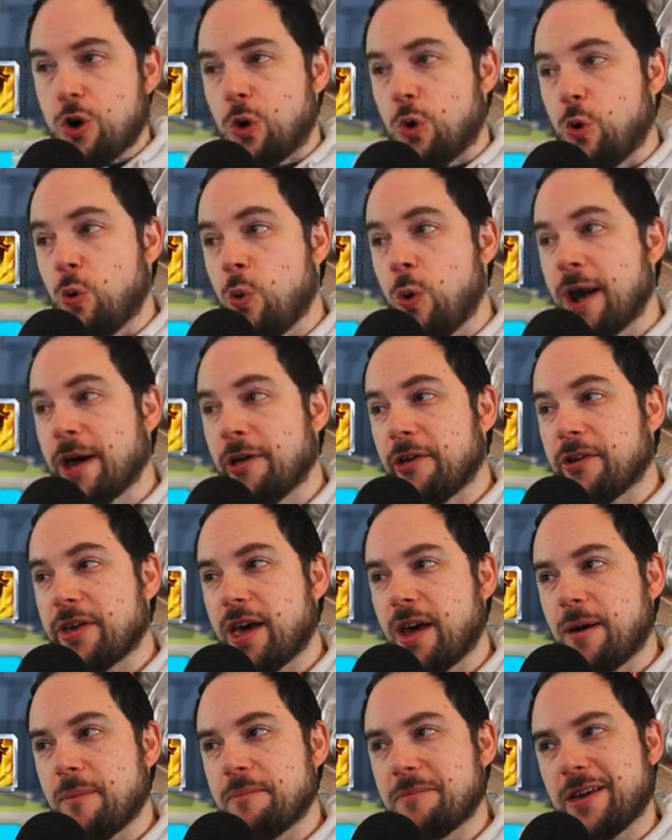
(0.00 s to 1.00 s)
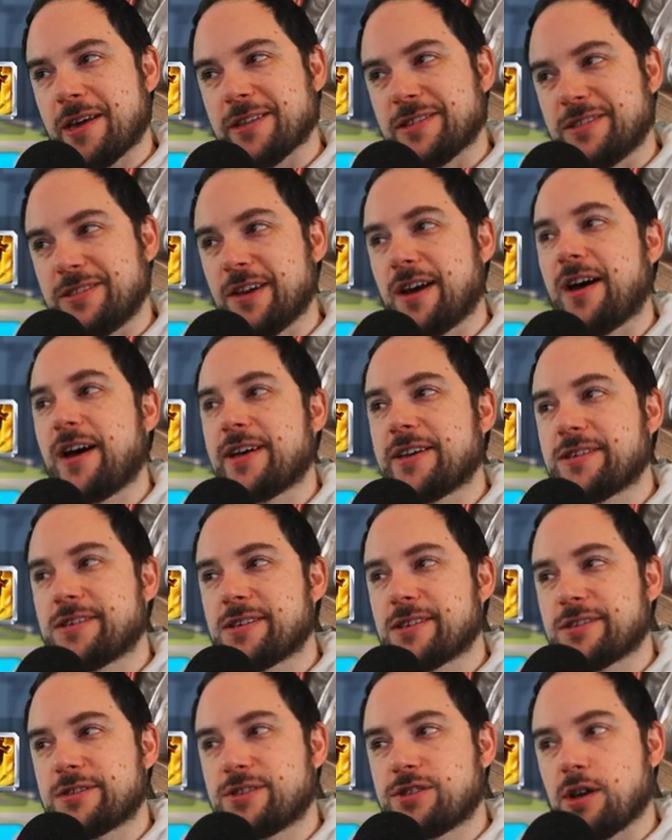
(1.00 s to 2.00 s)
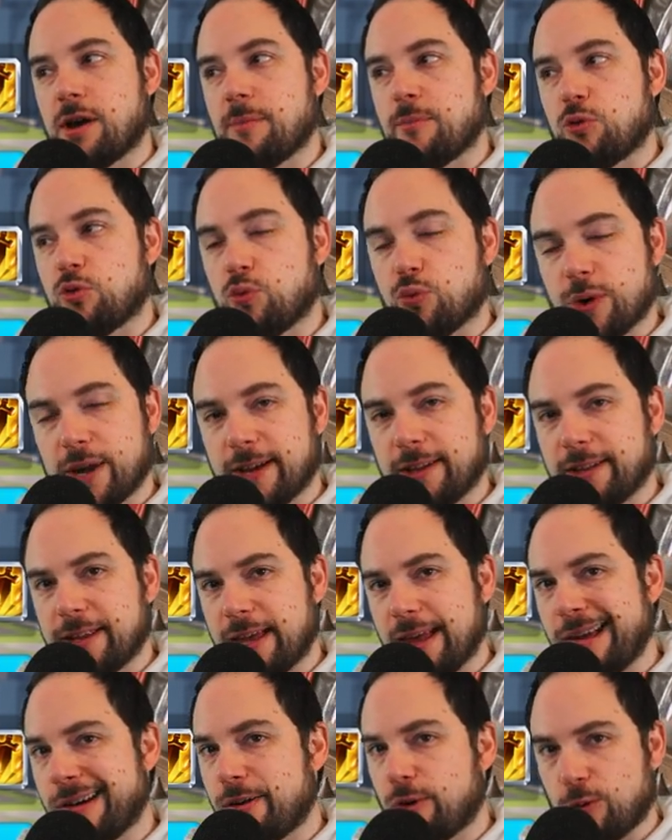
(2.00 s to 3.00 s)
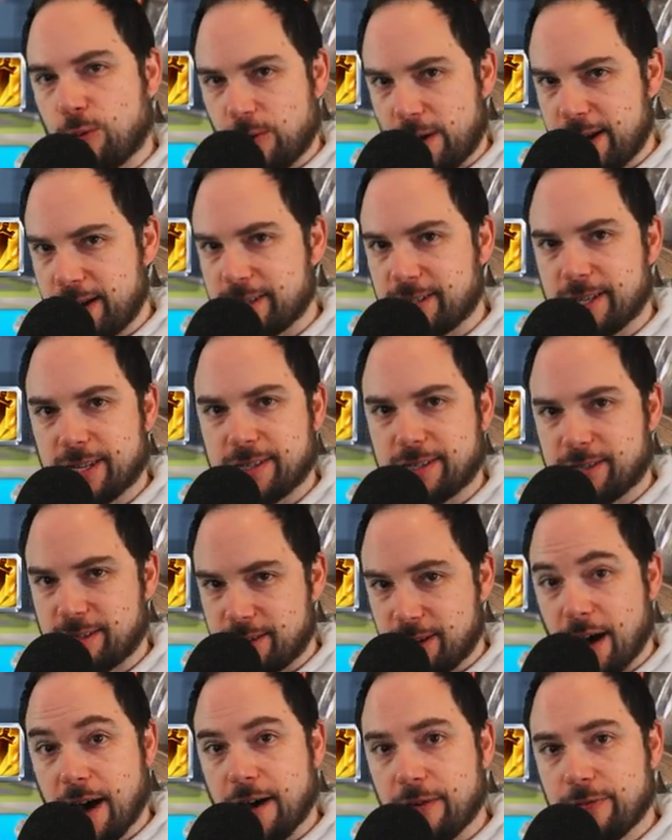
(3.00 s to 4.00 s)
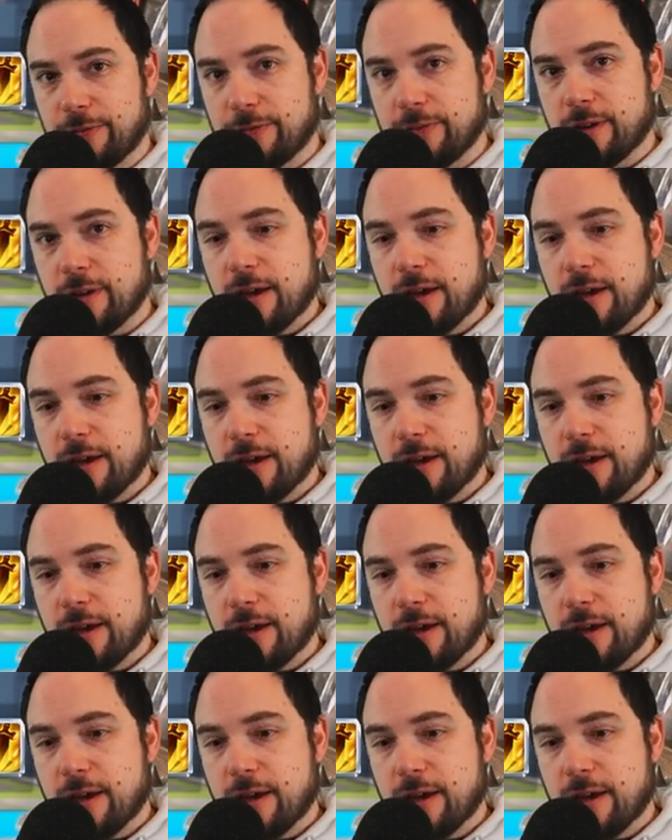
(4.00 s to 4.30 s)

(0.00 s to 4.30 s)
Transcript: William does some really crazy stuff.